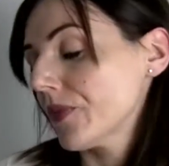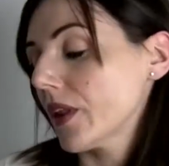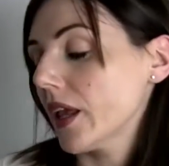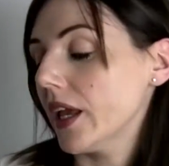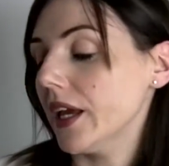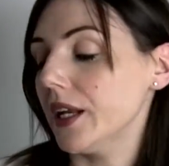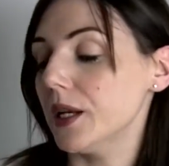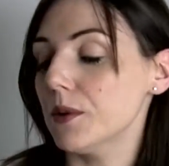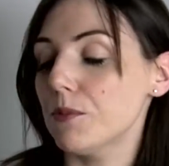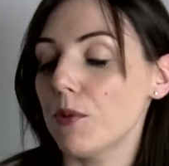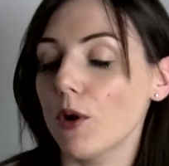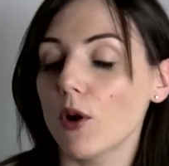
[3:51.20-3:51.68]

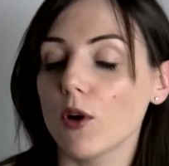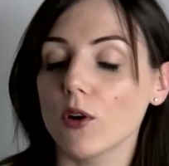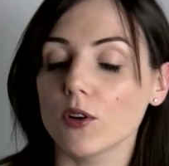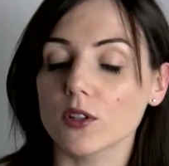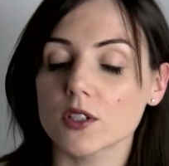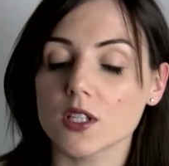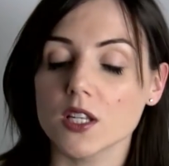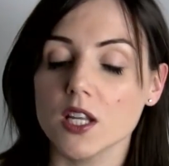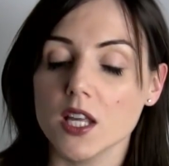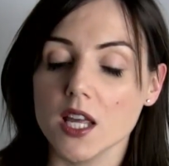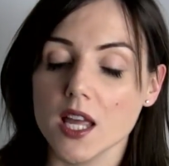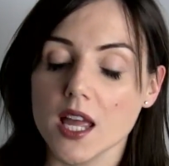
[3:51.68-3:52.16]
in a pot.
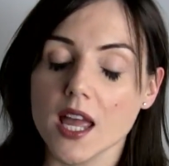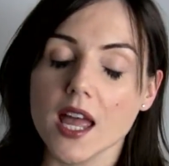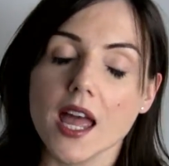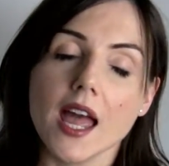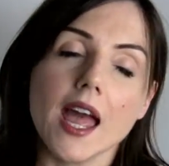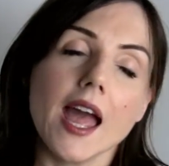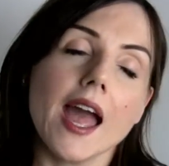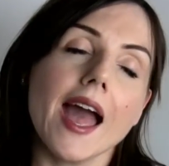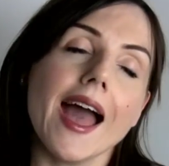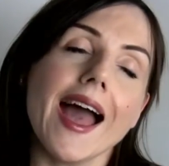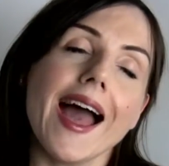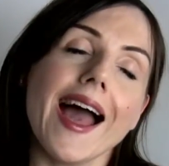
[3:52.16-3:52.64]

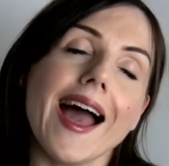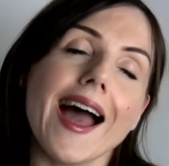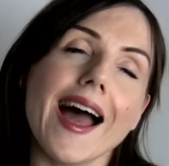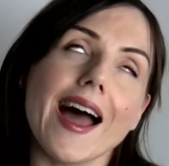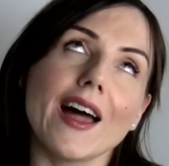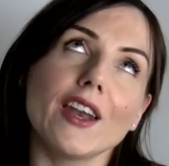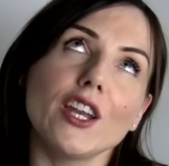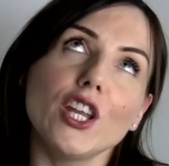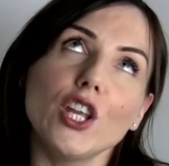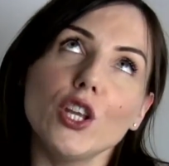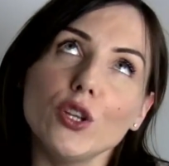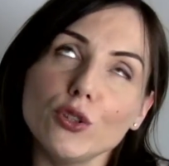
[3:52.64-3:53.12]

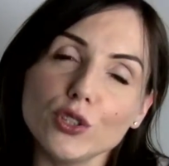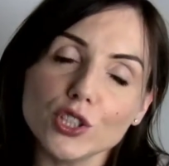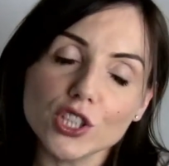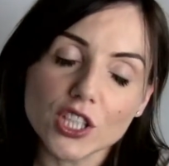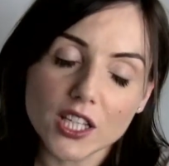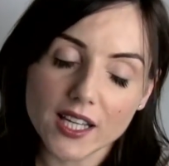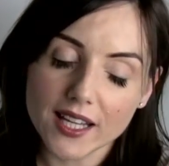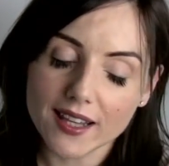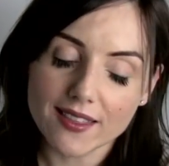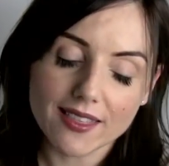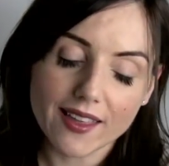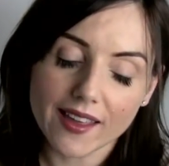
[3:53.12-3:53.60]
And
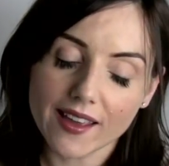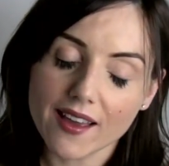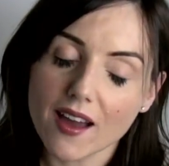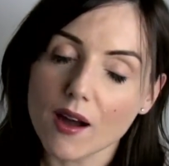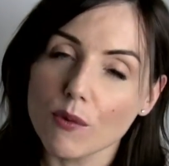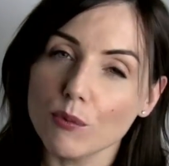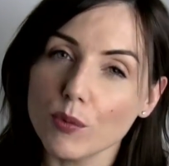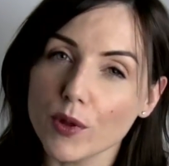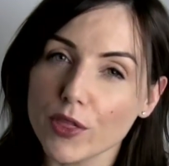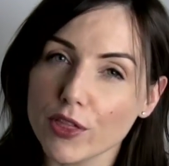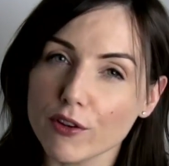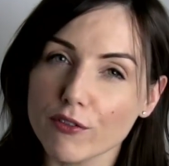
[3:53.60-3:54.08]
usually they
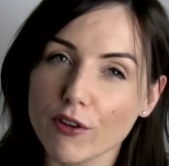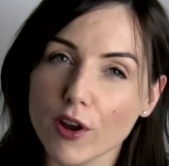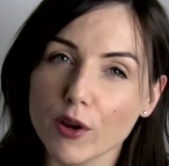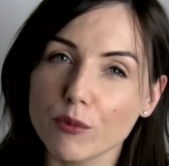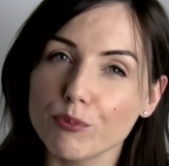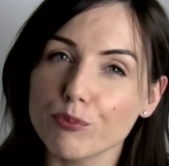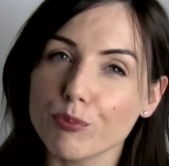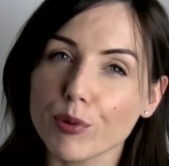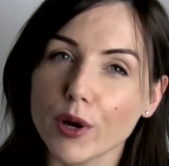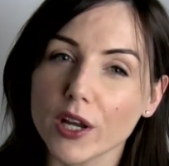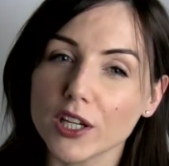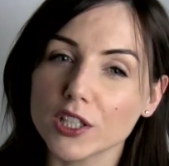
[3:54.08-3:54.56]
come with their own
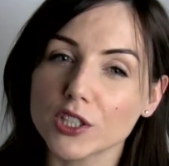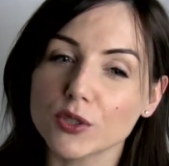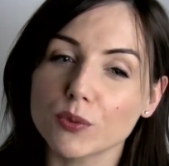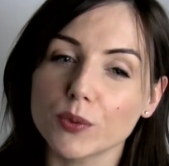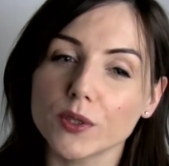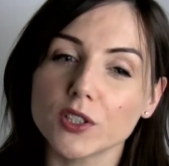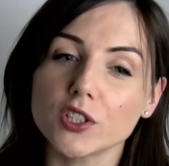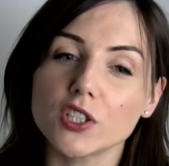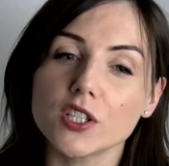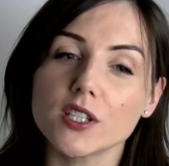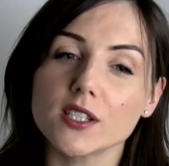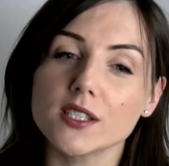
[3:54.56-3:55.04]
brush,
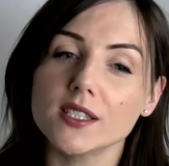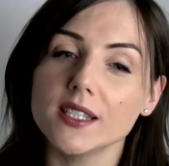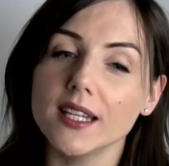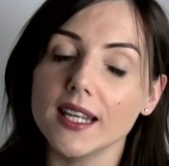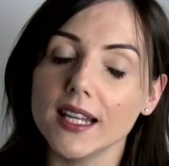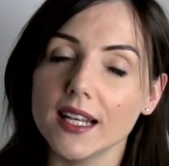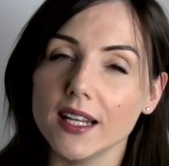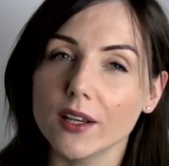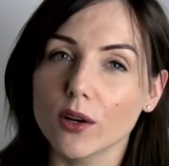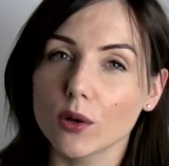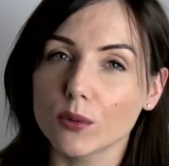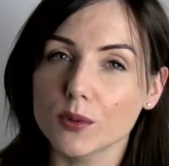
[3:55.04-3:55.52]
which is
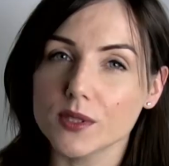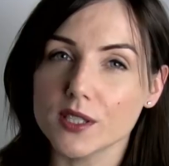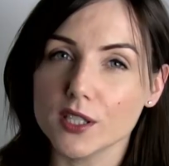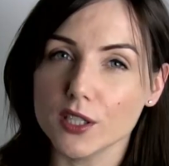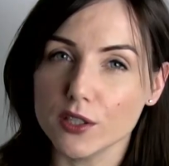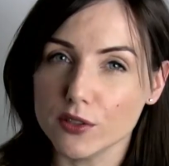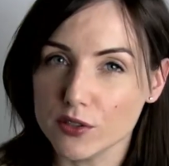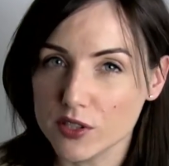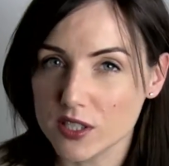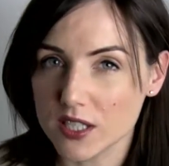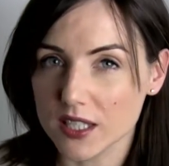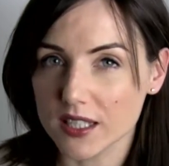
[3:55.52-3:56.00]
nearly always
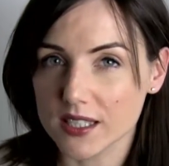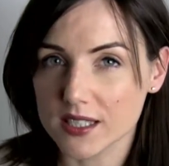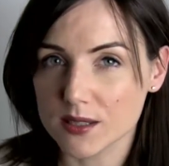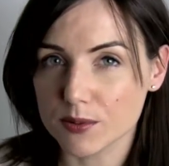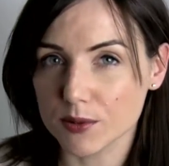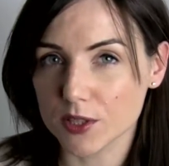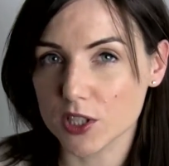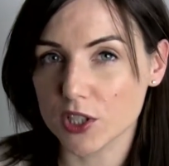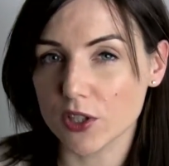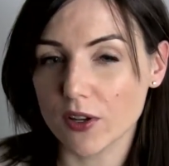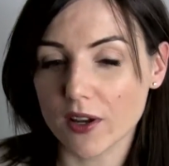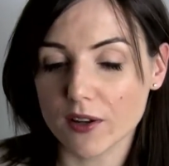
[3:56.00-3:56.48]
useless,
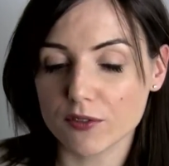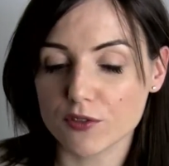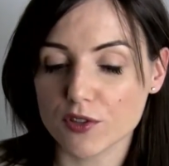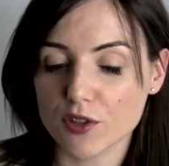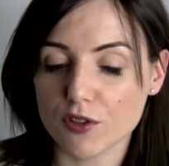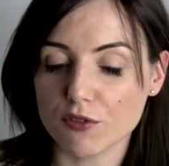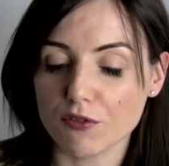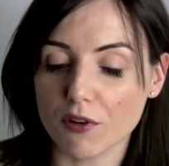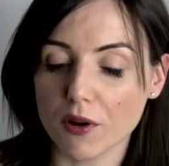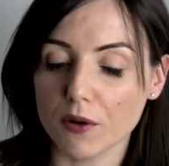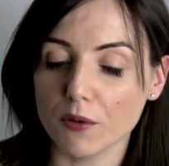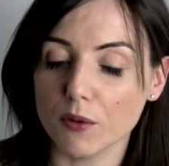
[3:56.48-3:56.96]
which you have to
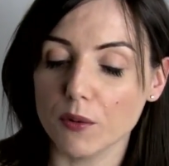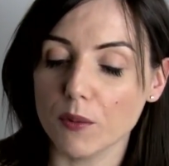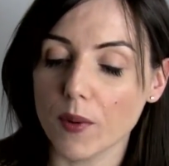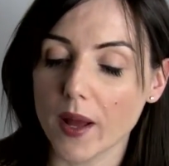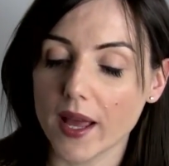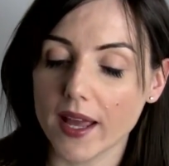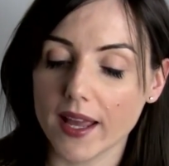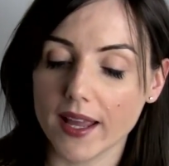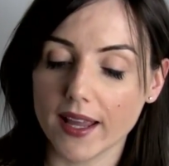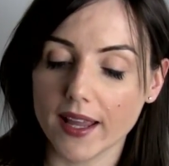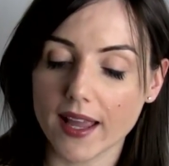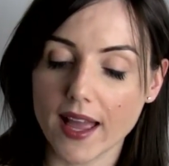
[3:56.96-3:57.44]
throw
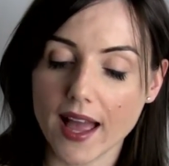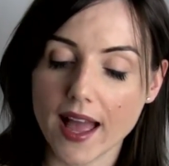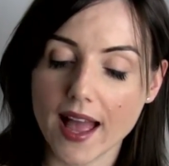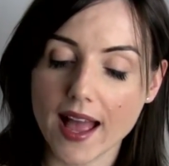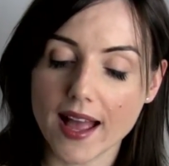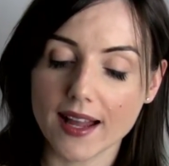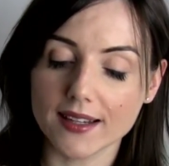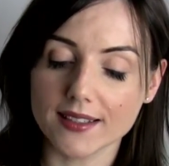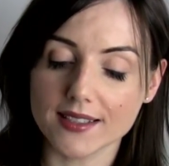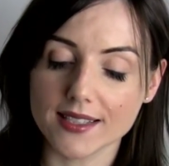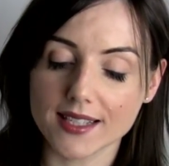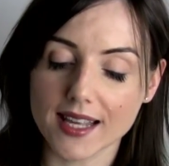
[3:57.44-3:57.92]
away
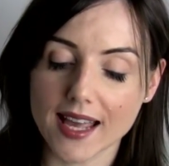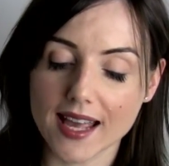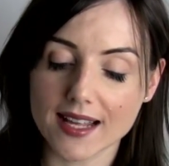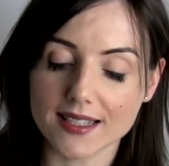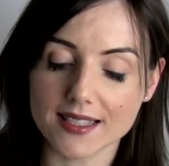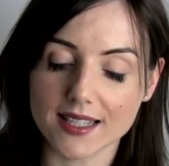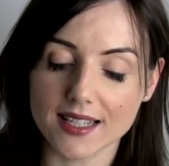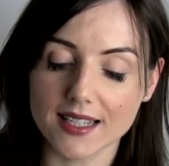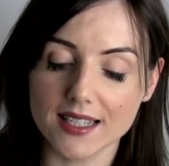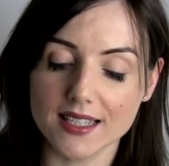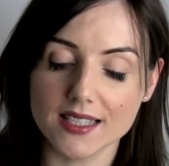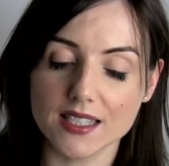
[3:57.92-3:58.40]
and get
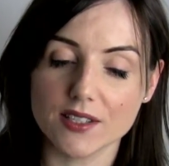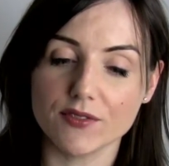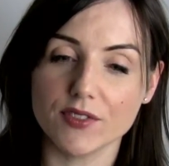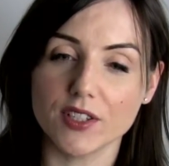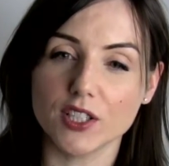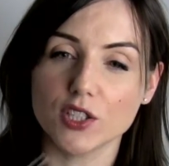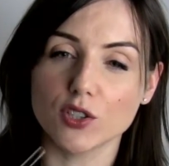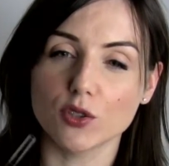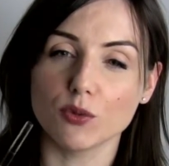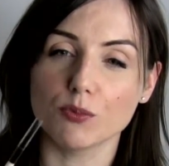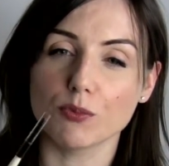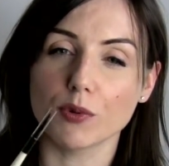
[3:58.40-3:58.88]
an
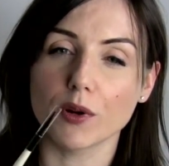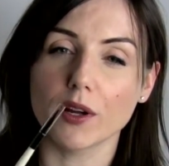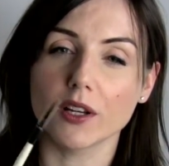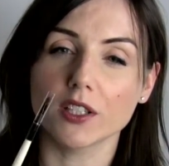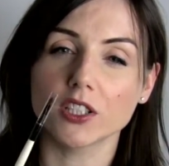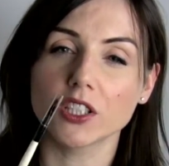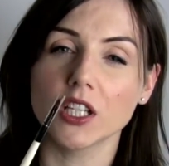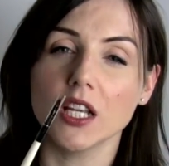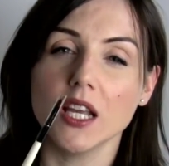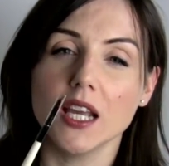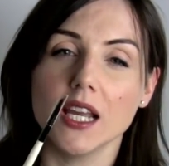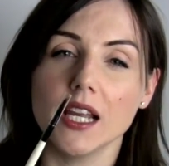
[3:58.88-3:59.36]
individual
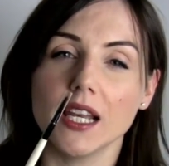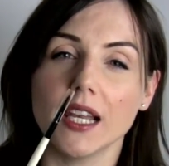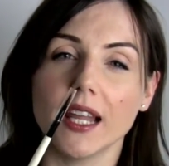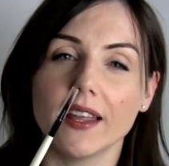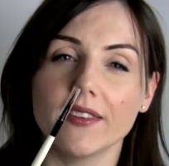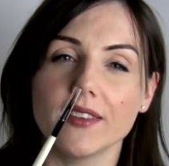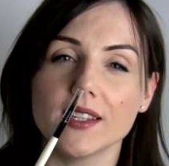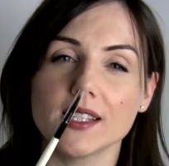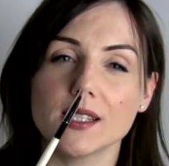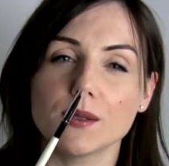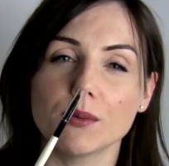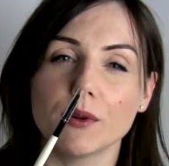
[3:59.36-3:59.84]
brush like
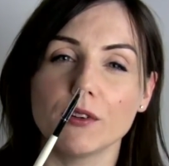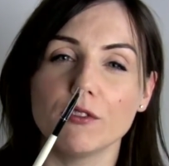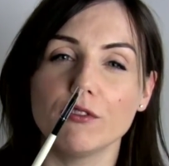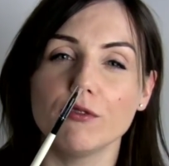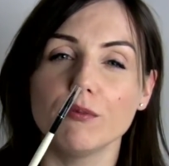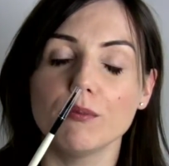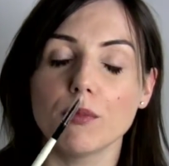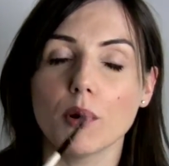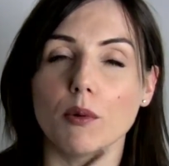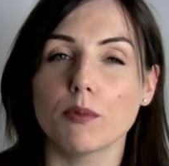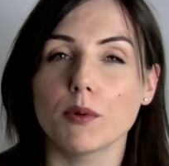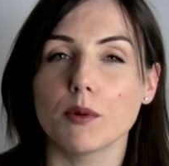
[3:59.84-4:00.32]
this one
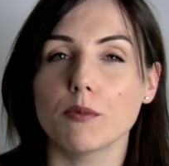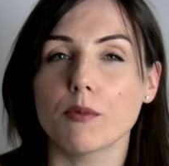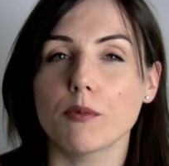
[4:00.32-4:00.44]
from Bobbi